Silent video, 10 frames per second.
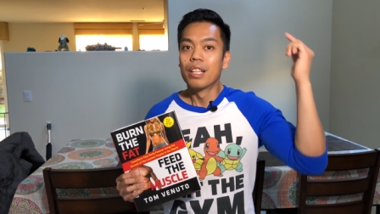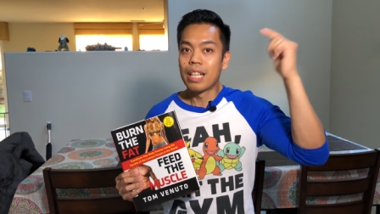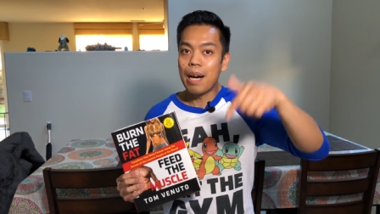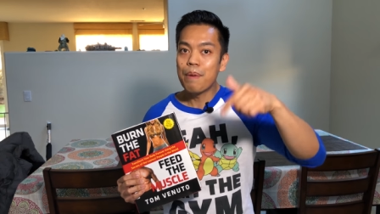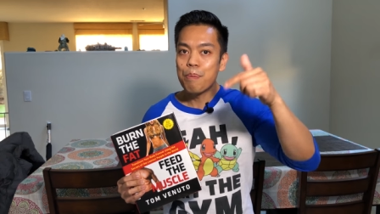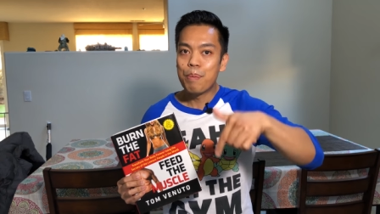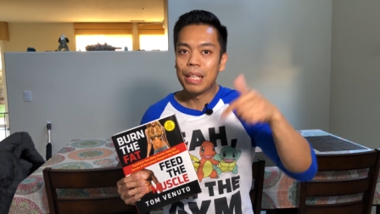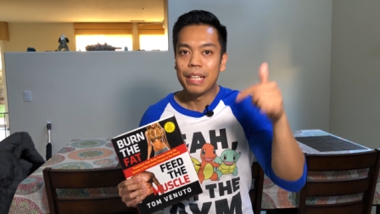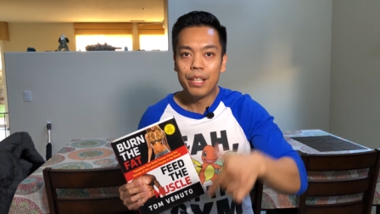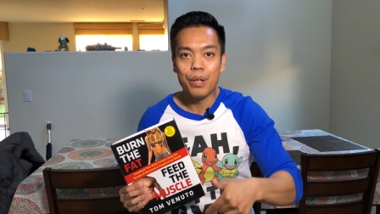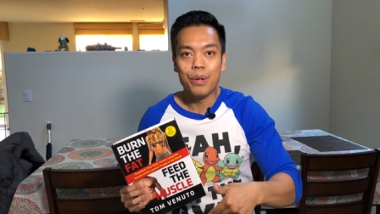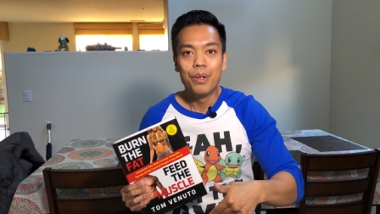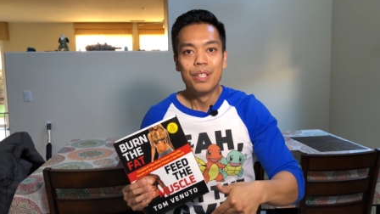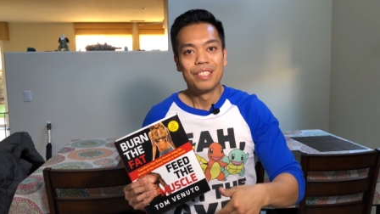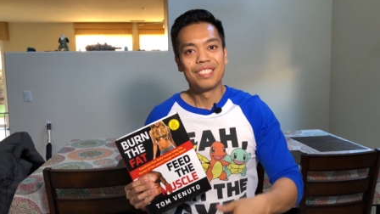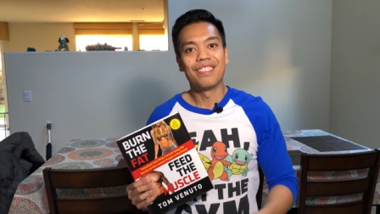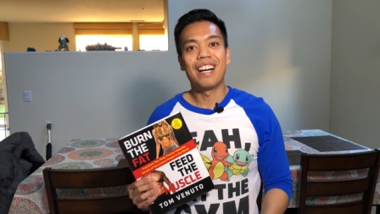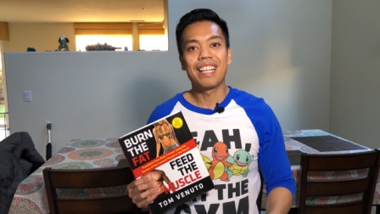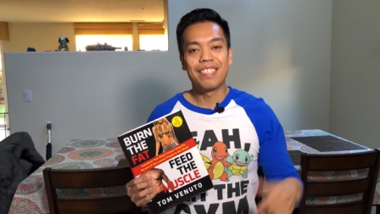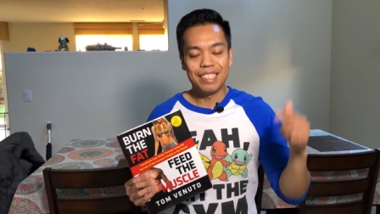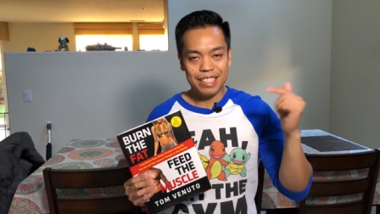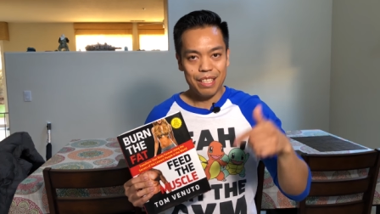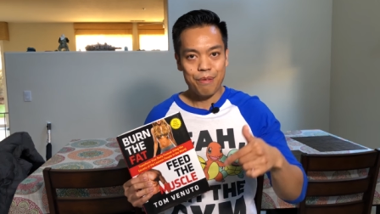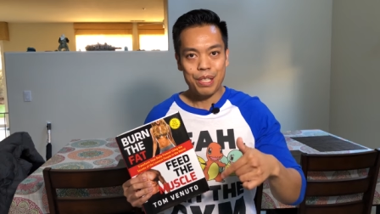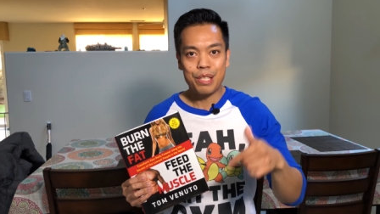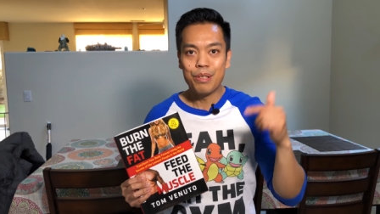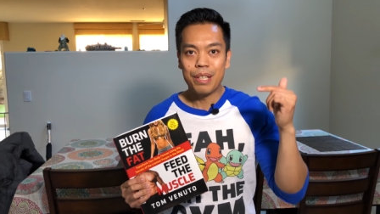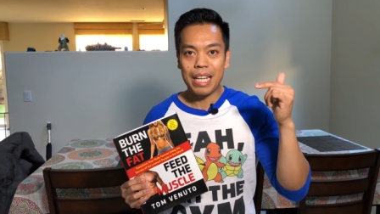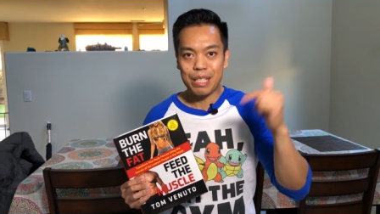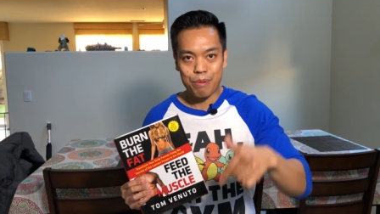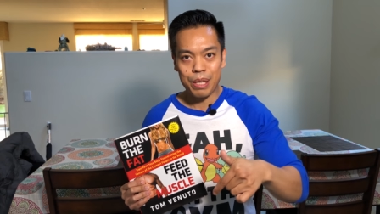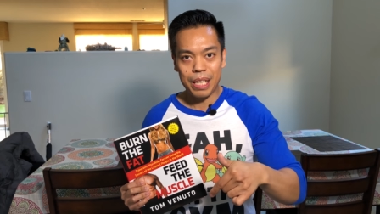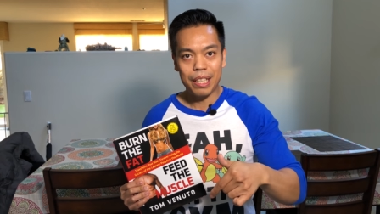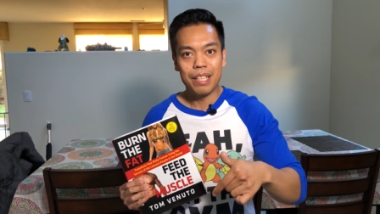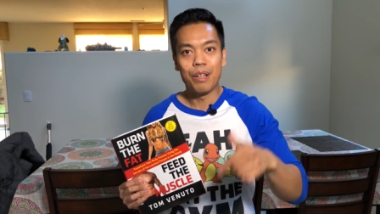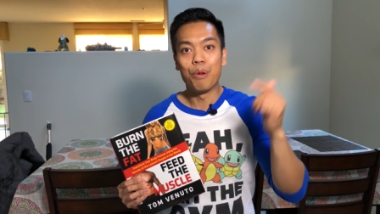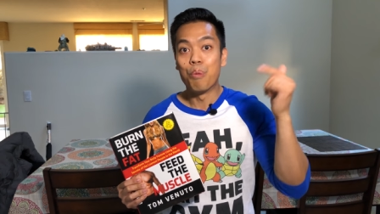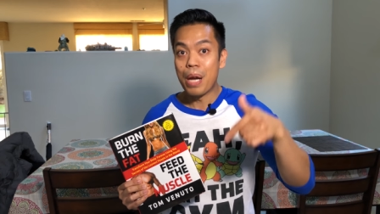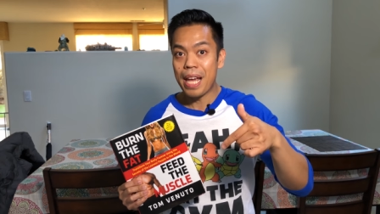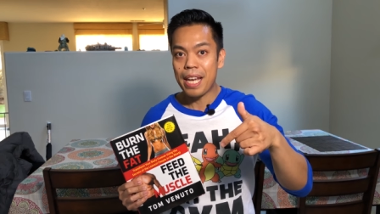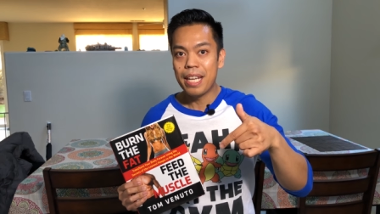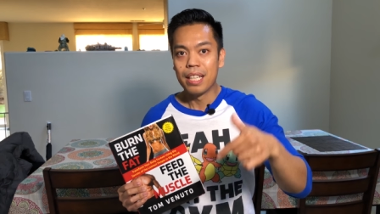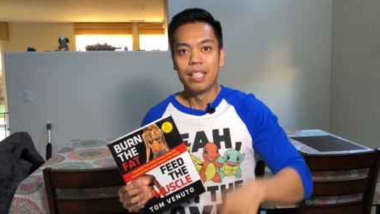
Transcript: Comment below so I could see what you guys read or read